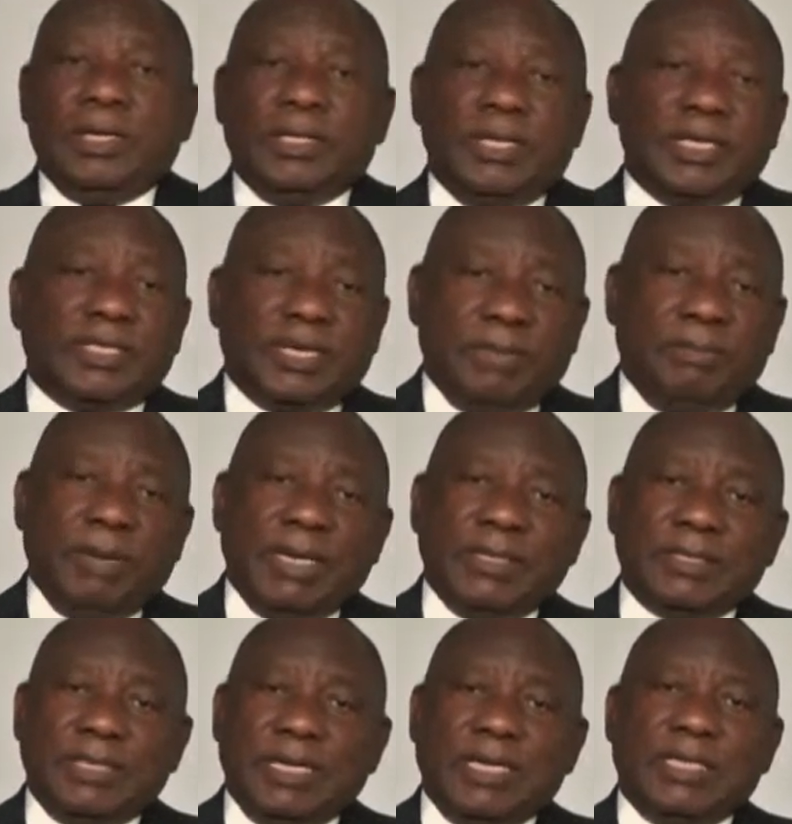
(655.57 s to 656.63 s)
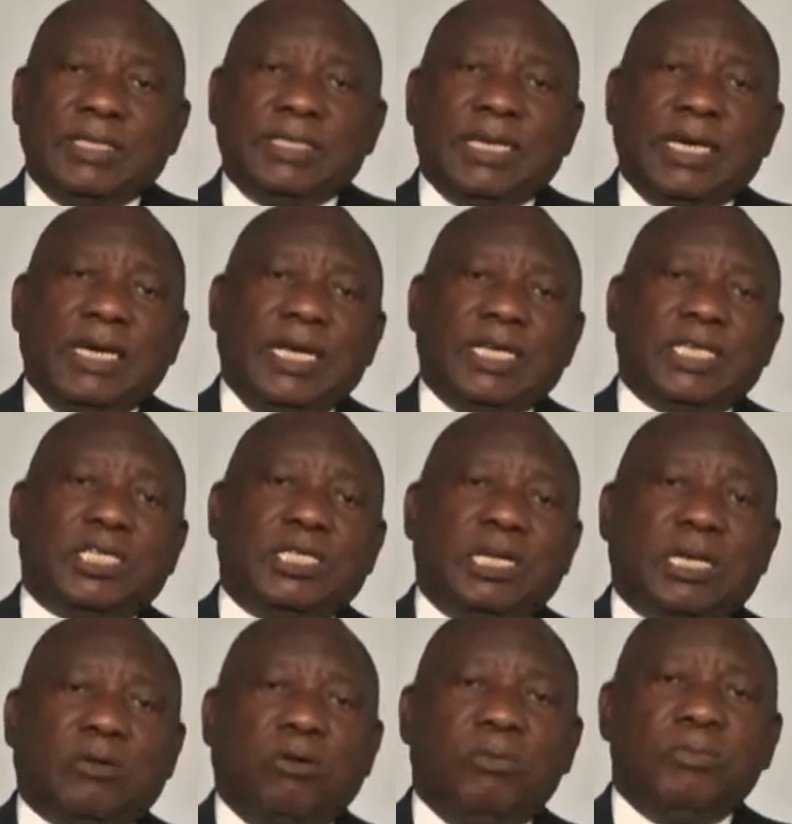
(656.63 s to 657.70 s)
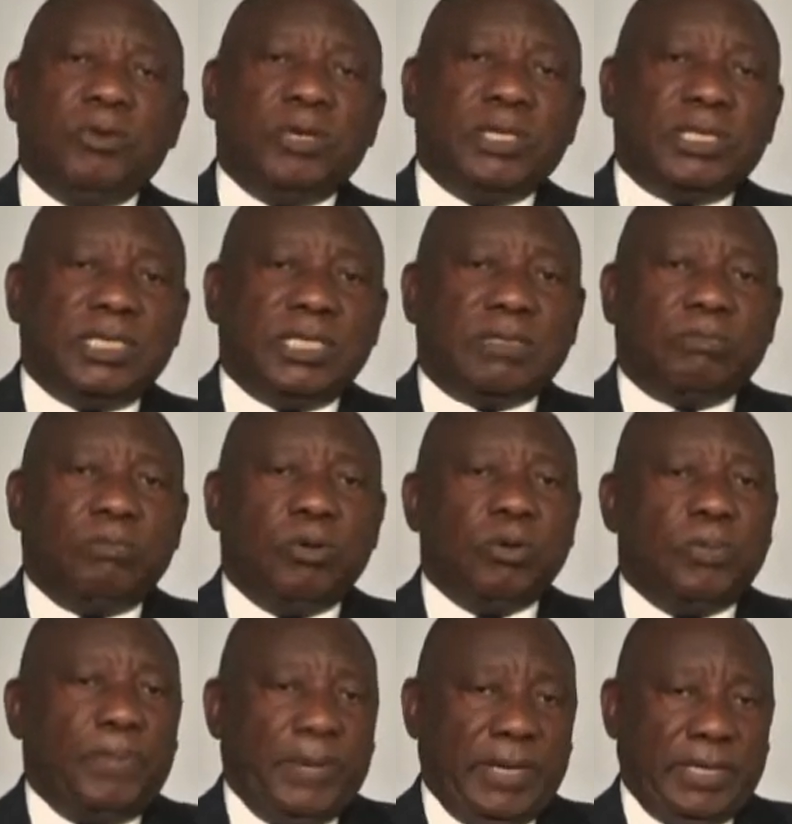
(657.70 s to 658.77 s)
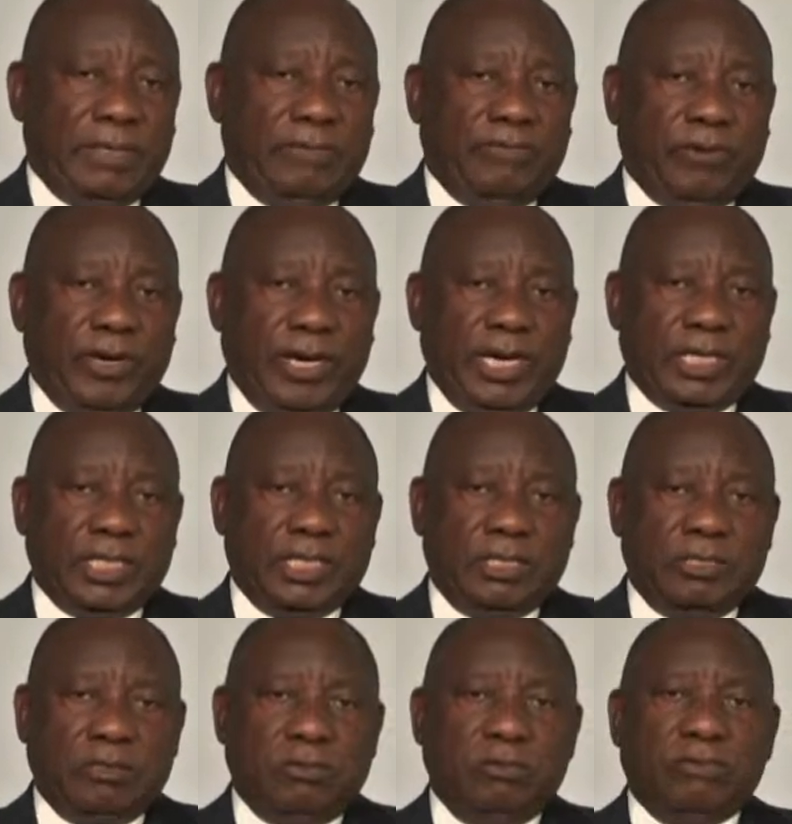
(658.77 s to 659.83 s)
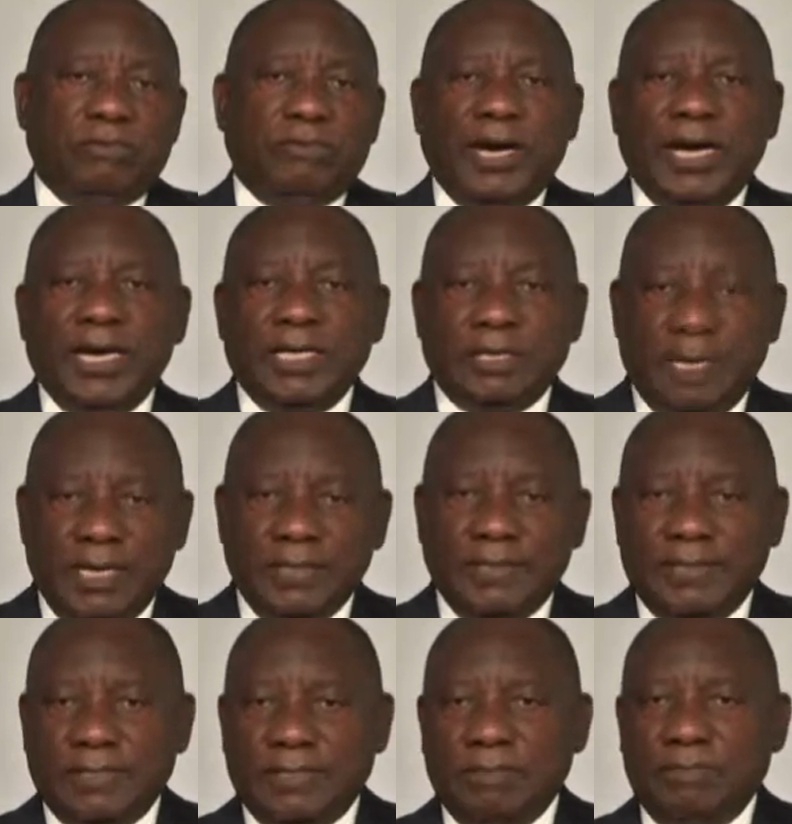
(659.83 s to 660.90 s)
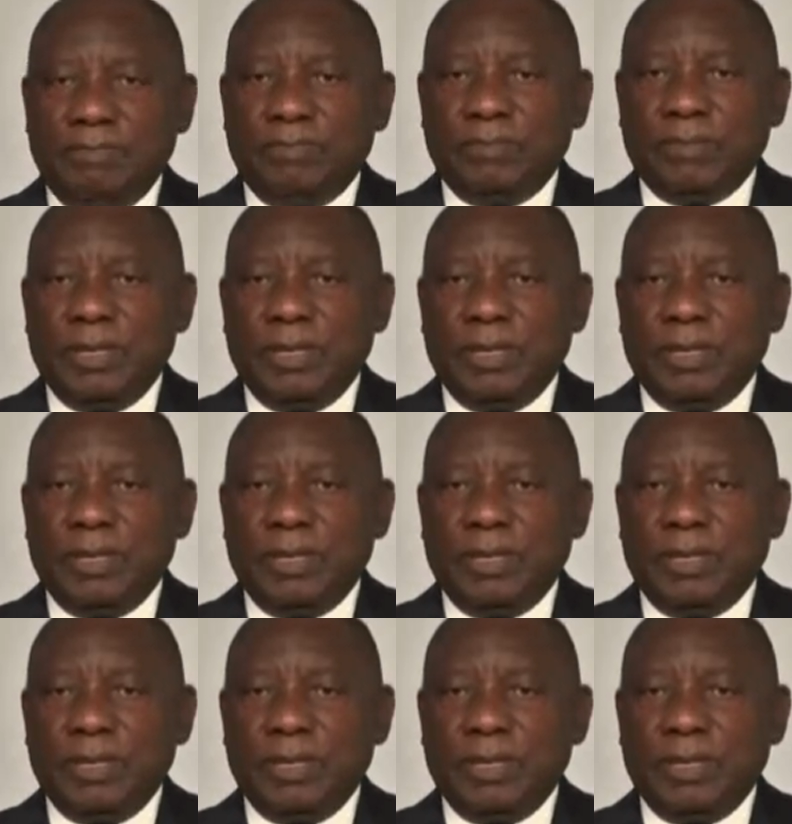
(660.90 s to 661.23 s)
This remains the international community's blueprint for action to fight racism